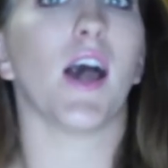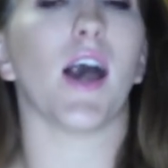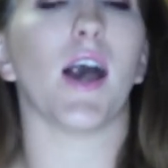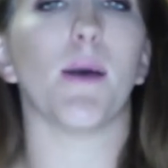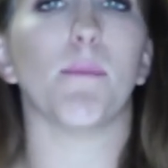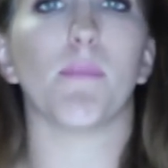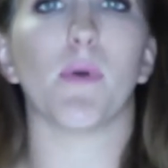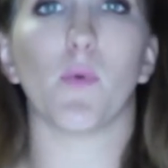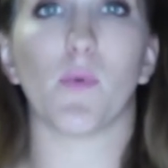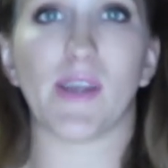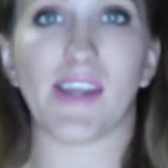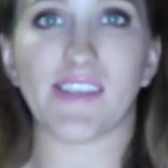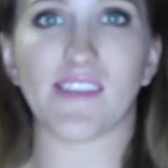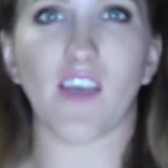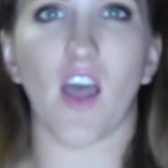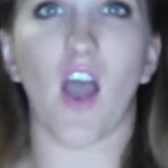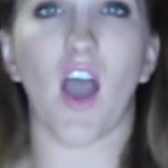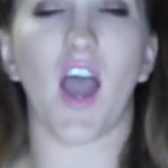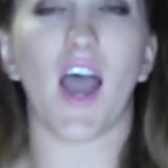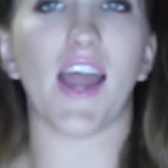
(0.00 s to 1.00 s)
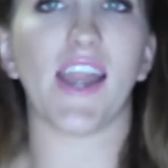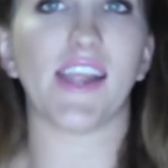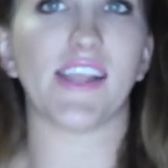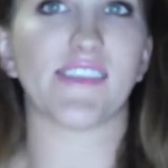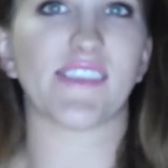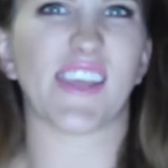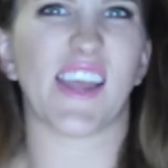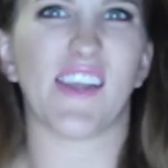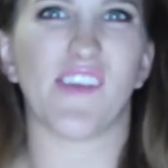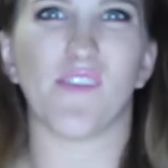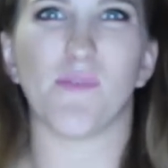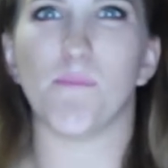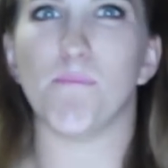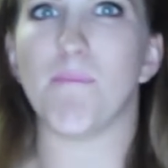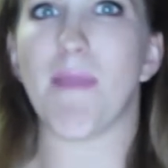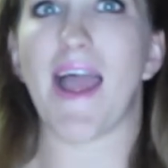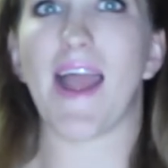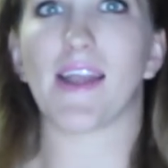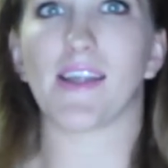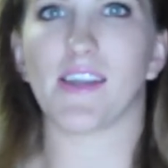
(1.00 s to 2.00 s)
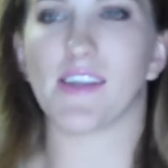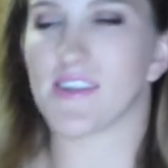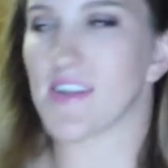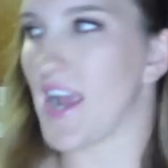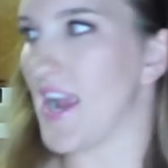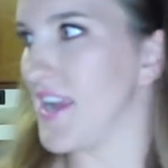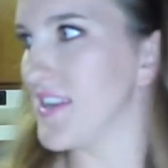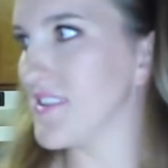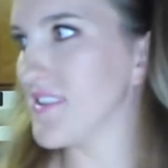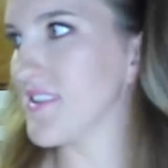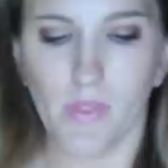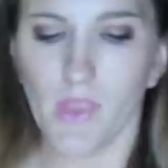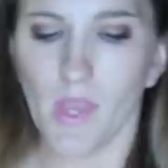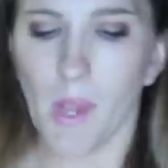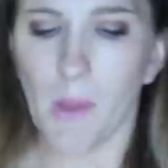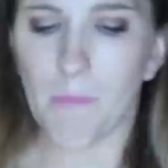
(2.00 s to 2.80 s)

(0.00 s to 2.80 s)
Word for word: um, but when it's hot, it's kind of magnetized.